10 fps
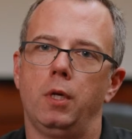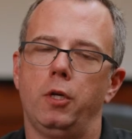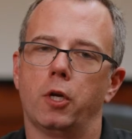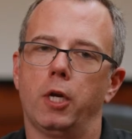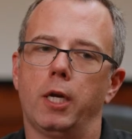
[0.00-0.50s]

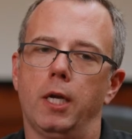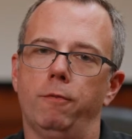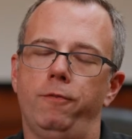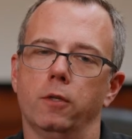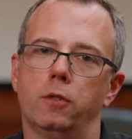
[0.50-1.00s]
you're gonna get a
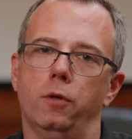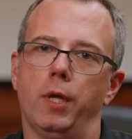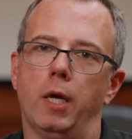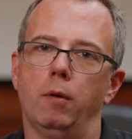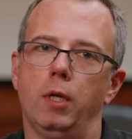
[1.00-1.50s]
filter
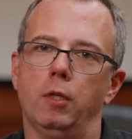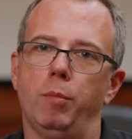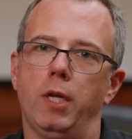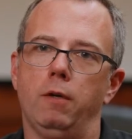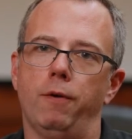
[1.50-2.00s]
that is
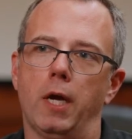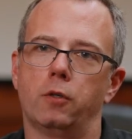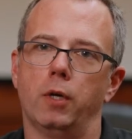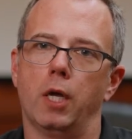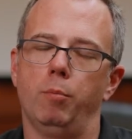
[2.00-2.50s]

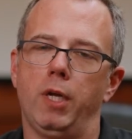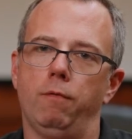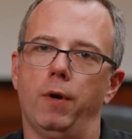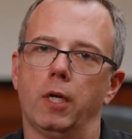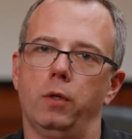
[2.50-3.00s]
manufactured on a
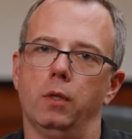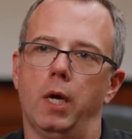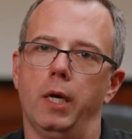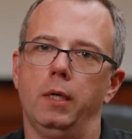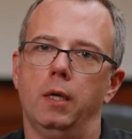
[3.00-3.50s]
manufacturing
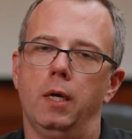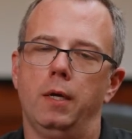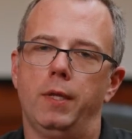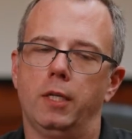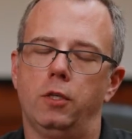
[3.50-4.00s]
line
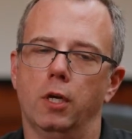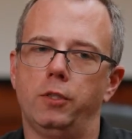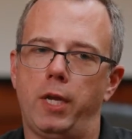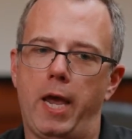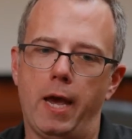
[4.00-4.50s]
that
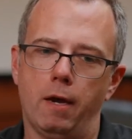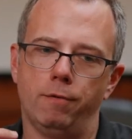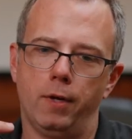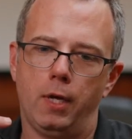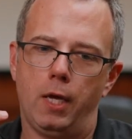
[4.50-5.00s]
does have
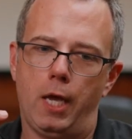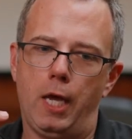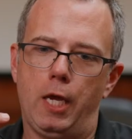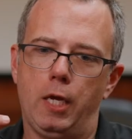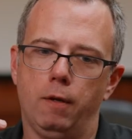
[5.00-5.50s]

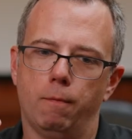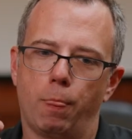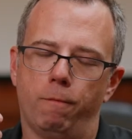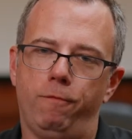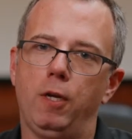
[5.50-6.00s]
a
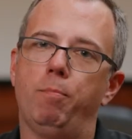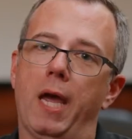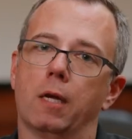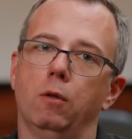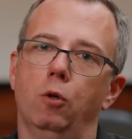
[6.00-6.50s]

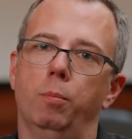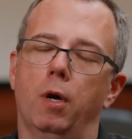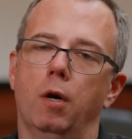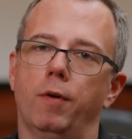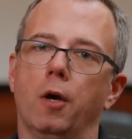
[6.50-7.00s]
feedback loop
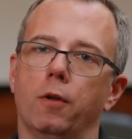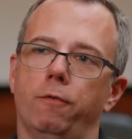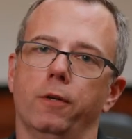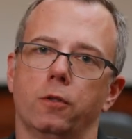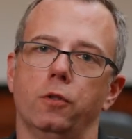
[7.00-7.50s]
of other
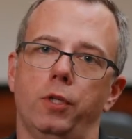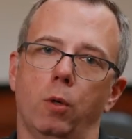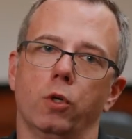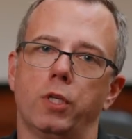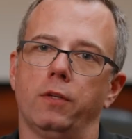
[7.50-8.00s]
filters that
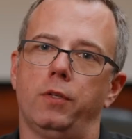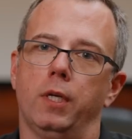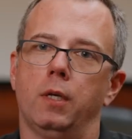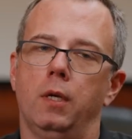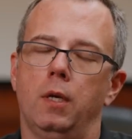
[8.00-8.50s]
we're
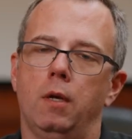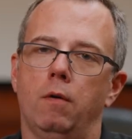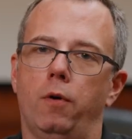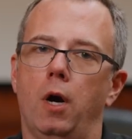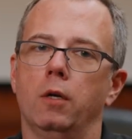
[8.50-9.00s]
testing
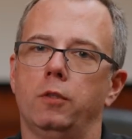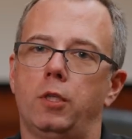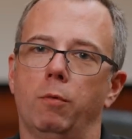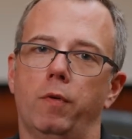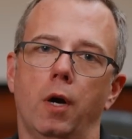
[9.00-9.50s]
for
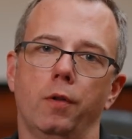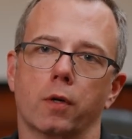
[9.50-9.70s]
some of our other